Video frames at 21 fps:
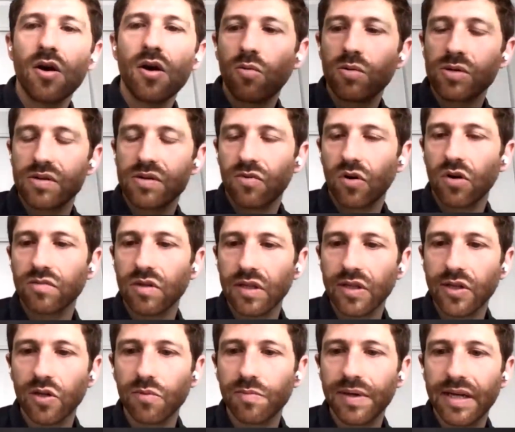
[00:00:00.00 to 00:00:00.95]
was involved a
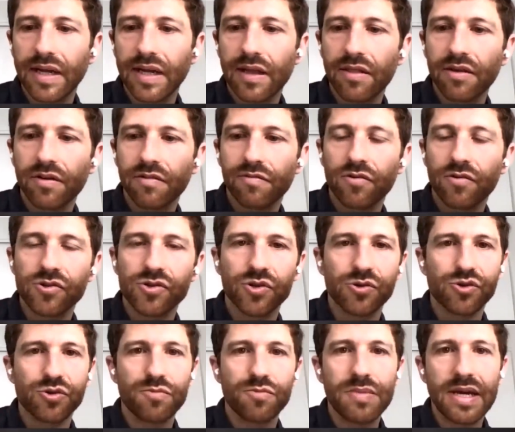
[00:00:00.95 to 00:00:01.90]
little bit in the first
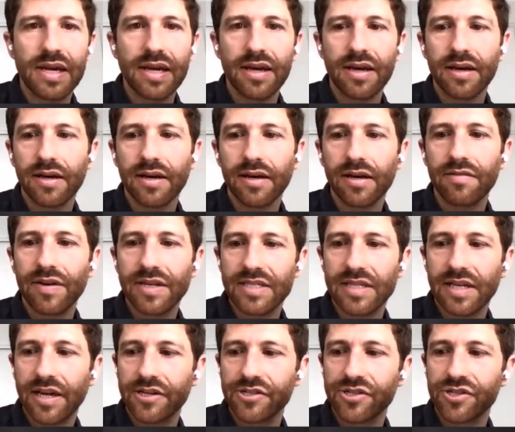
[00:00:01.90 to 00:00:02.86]
social media
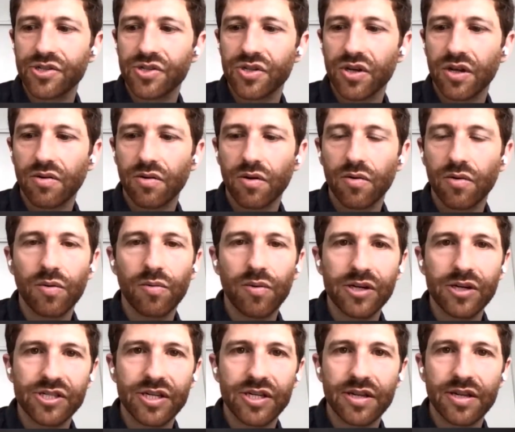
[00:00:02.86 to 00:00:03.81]
investigations on, on what
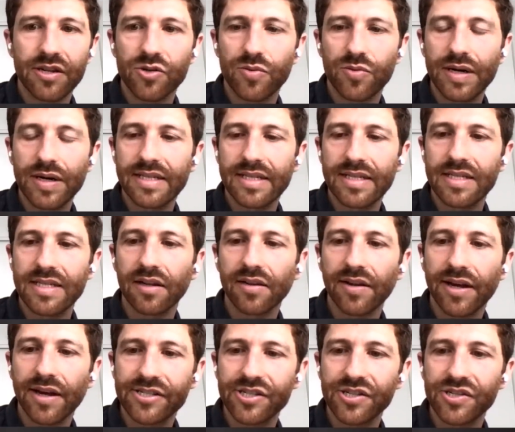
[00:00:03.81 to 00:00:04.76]
russia did in the 2016
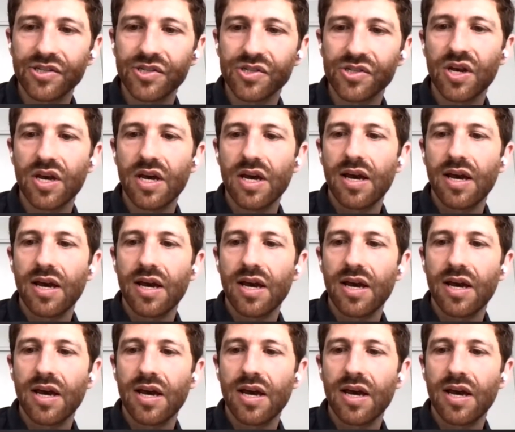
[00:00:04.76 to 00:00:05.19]
elections